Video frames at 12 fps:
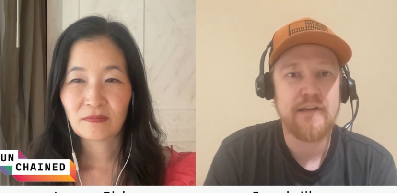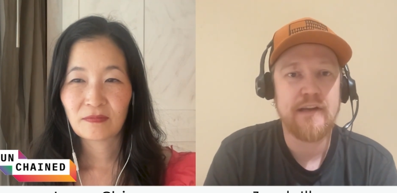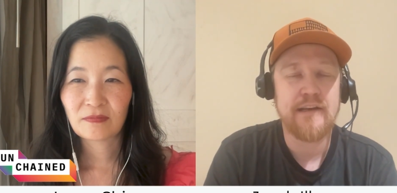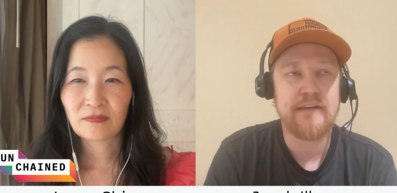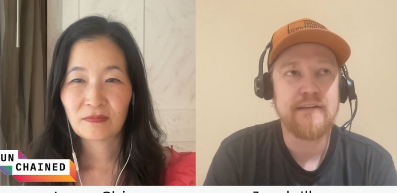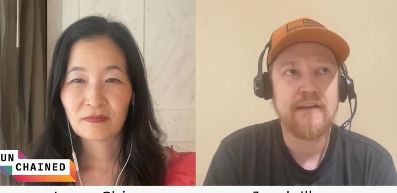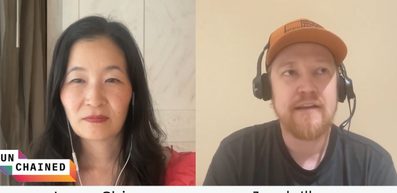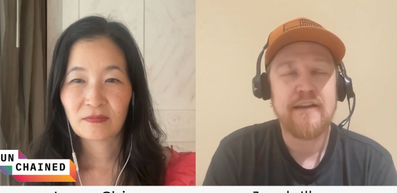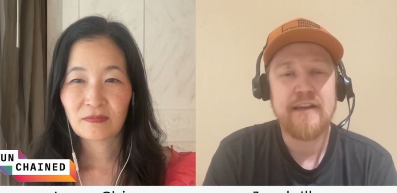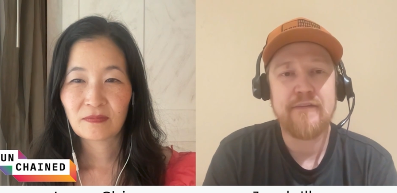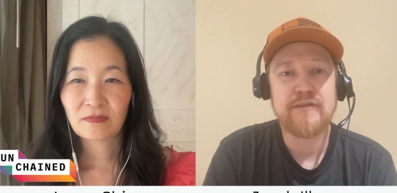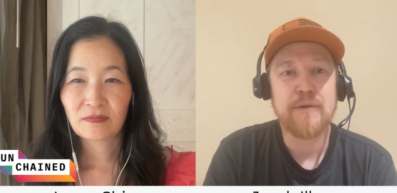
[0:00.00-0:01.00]
Speaker 1: And
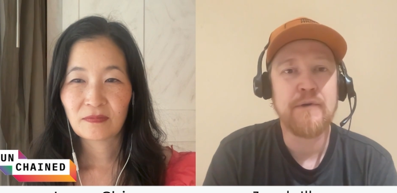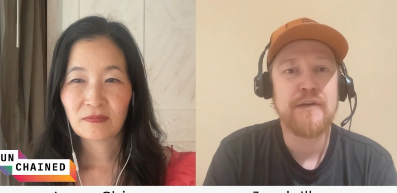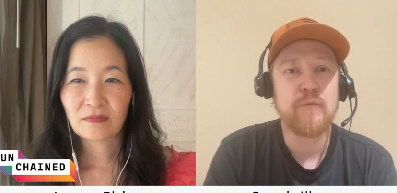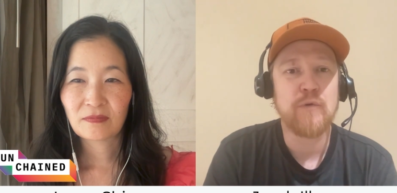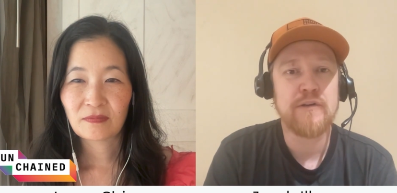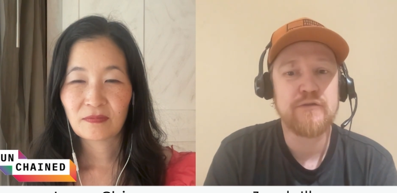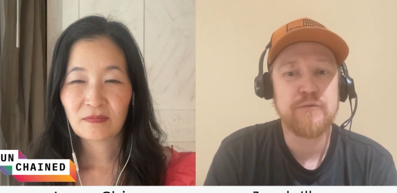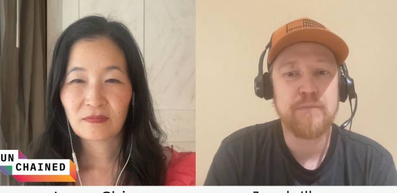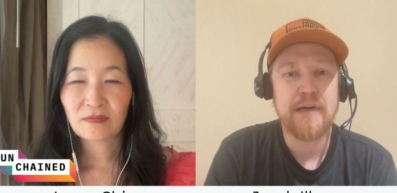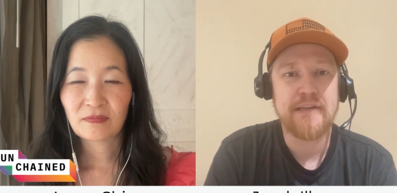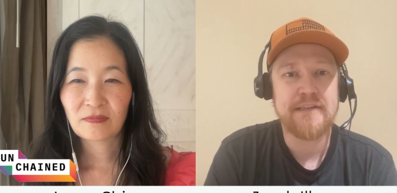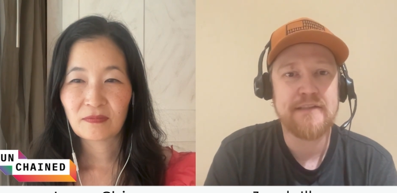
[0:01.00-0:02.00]
if somebody wants to
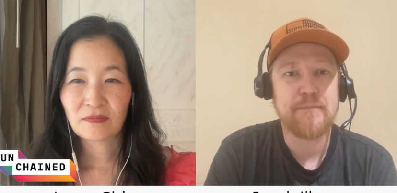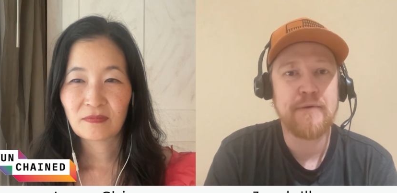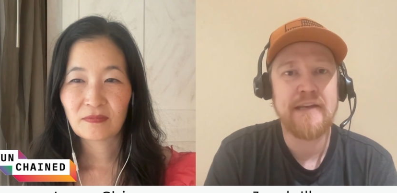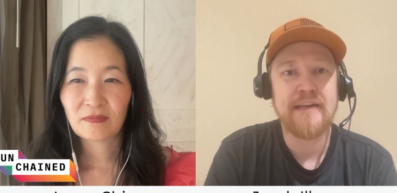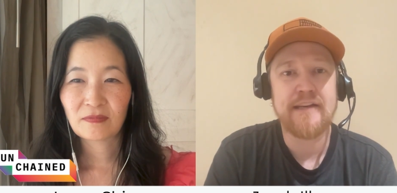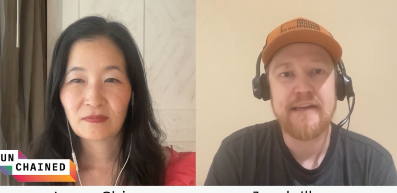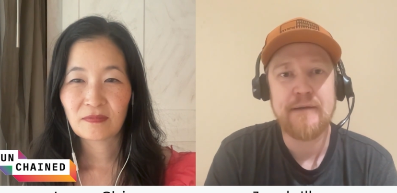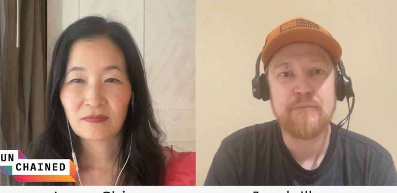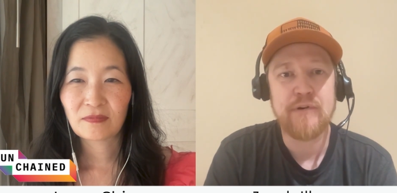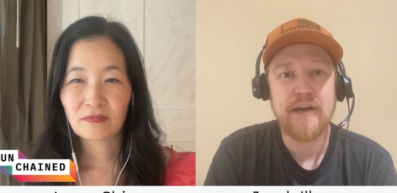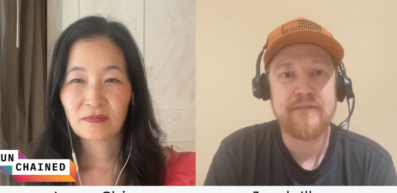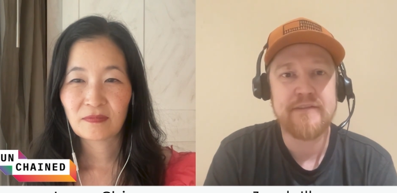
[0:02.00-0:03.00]
participate and get
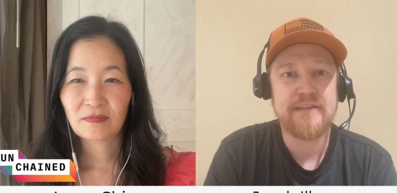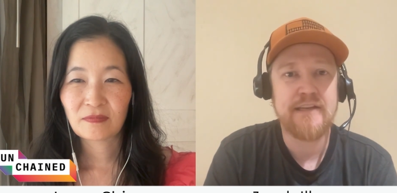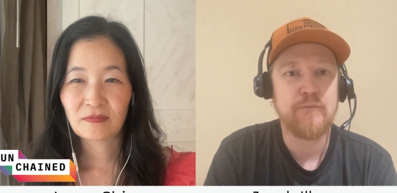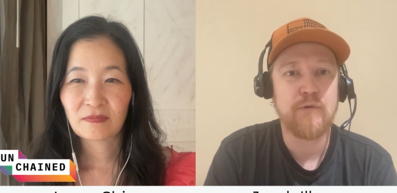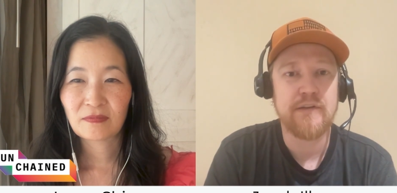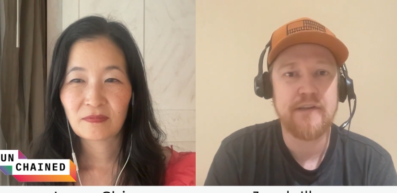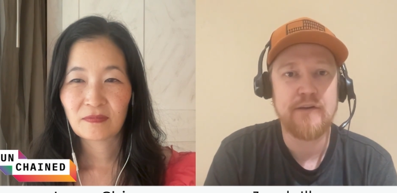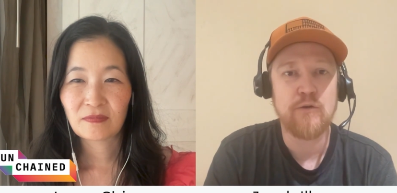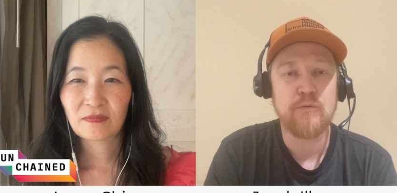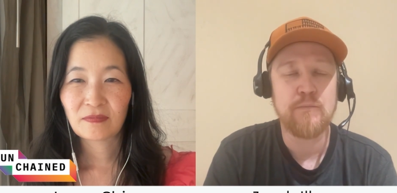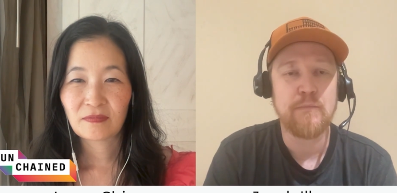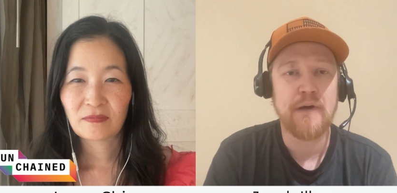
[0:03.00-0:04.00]
privacy where they
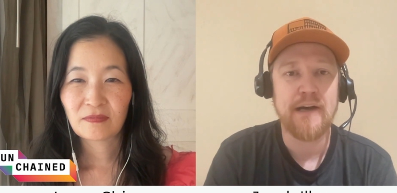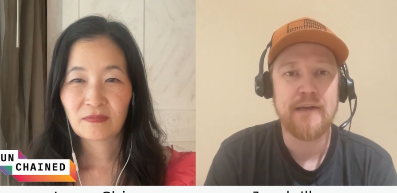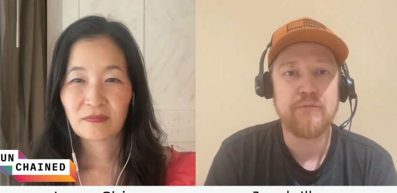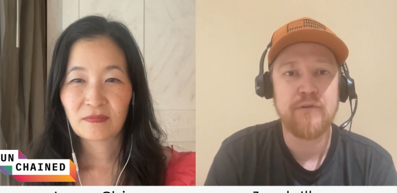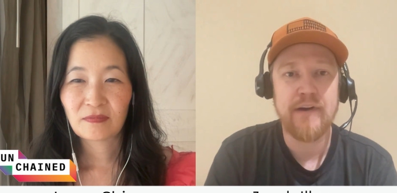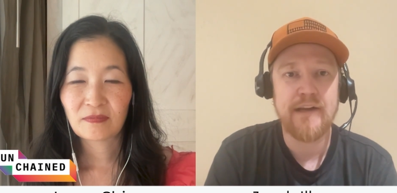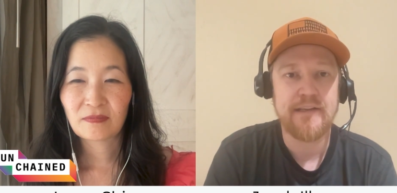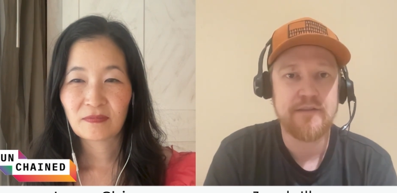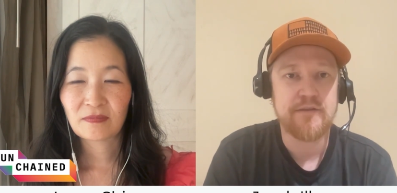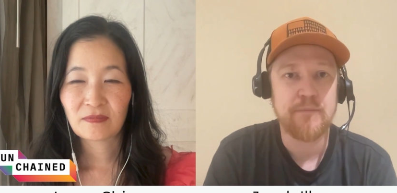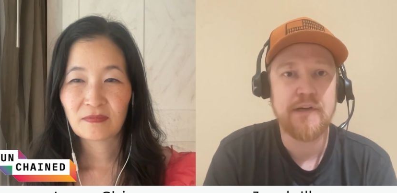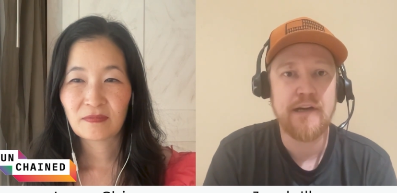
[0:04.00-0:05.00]
don't mind providing
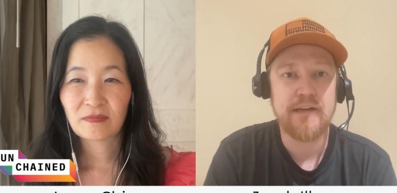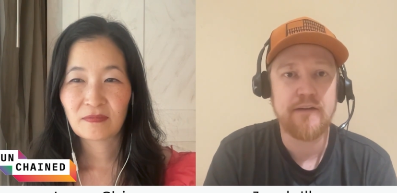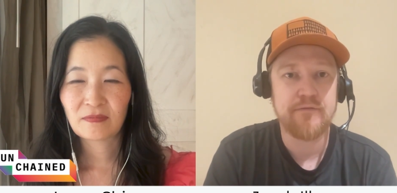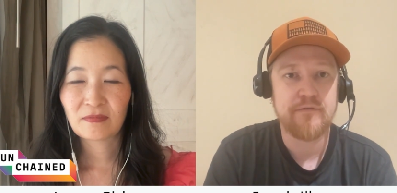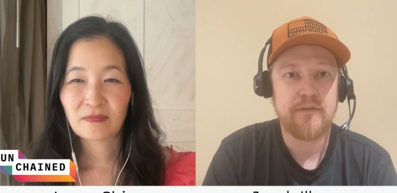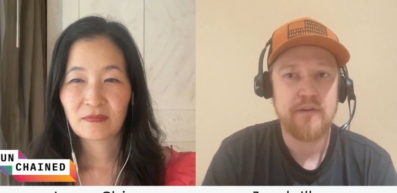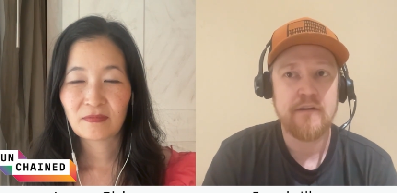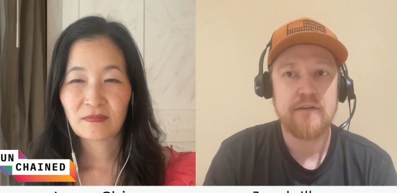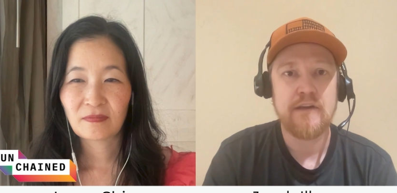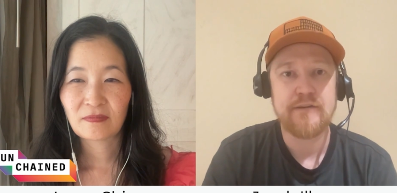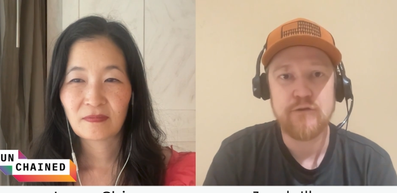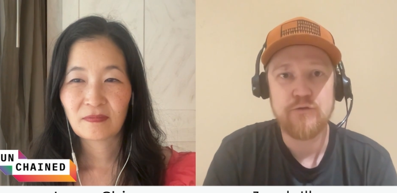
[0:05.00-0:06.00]
some kind of
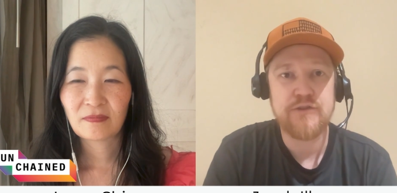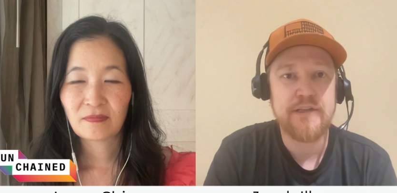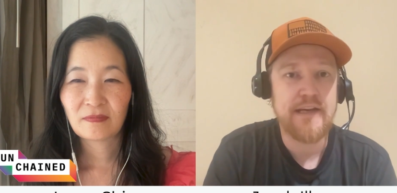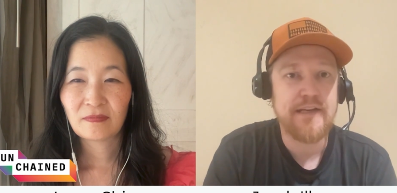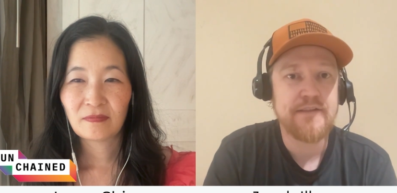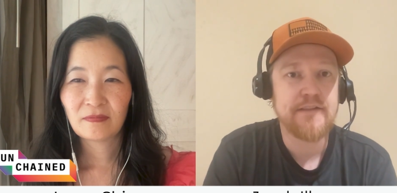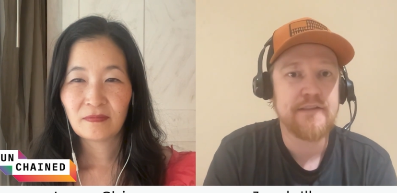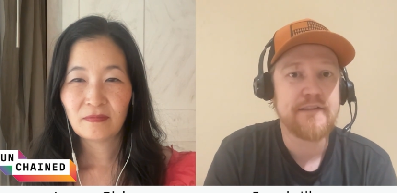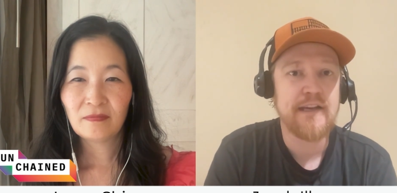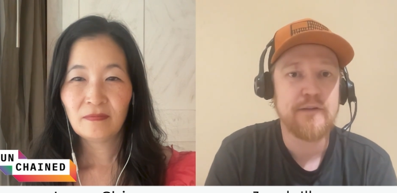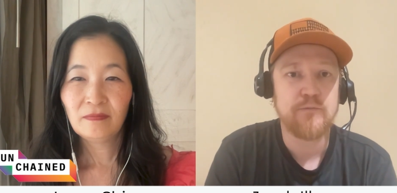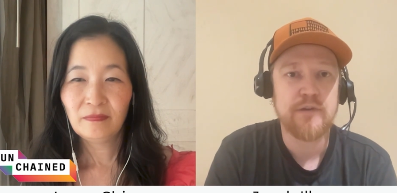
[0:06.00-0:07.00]
association
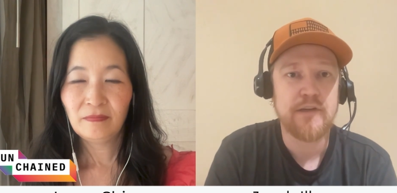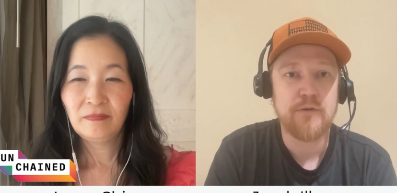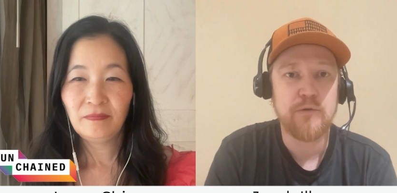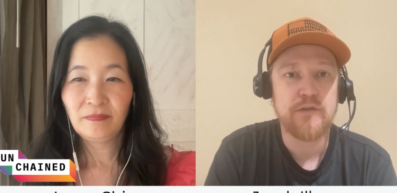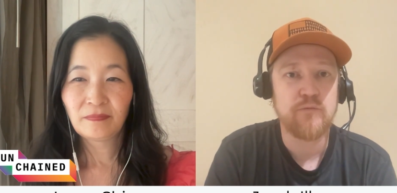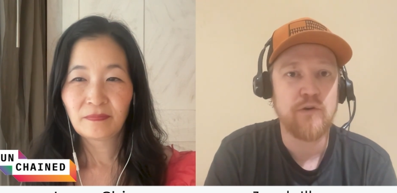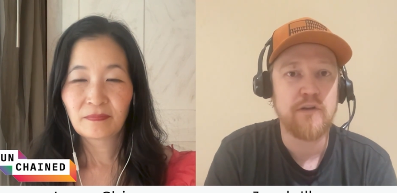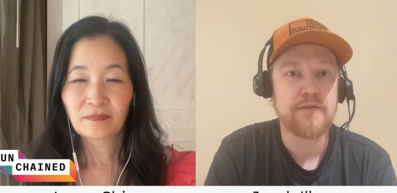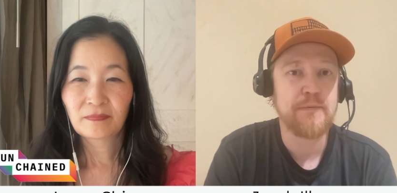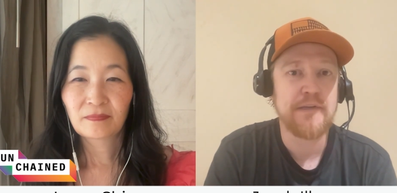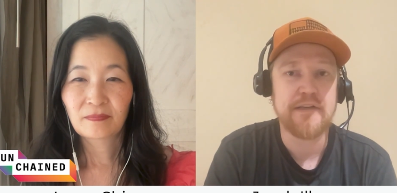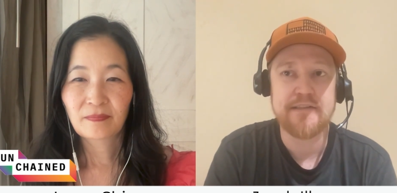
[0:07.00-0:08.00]
set with their withdrawals
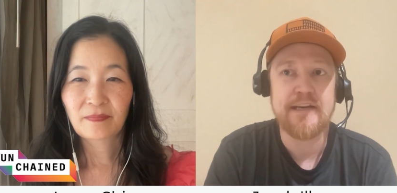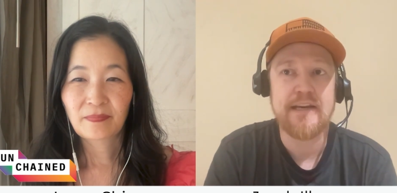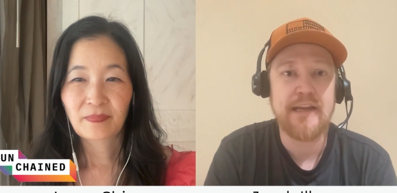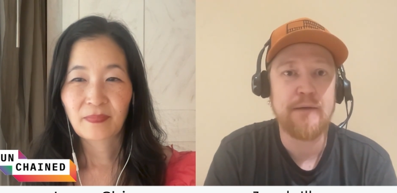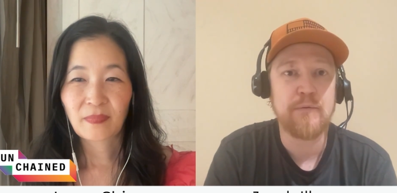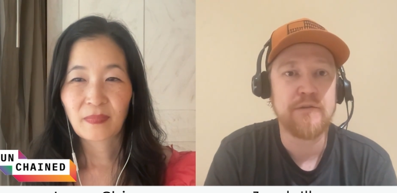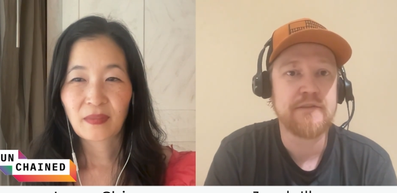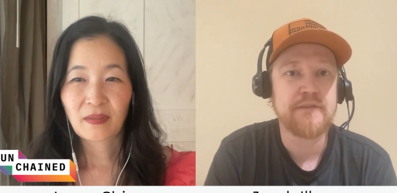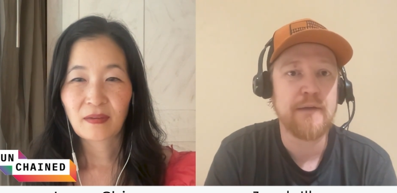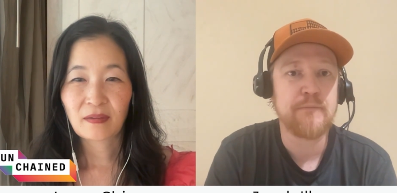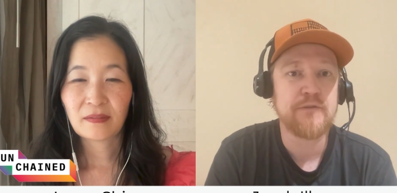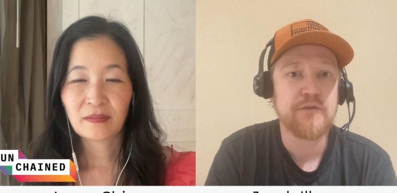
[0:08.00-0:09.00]
because it enables
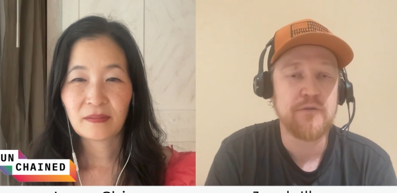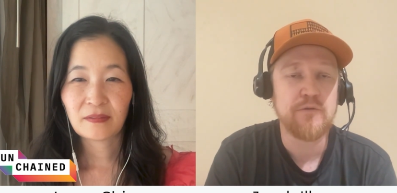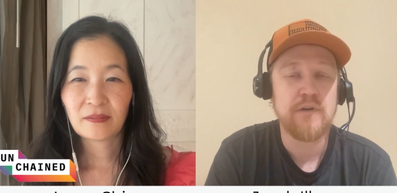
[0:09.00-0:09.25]
them to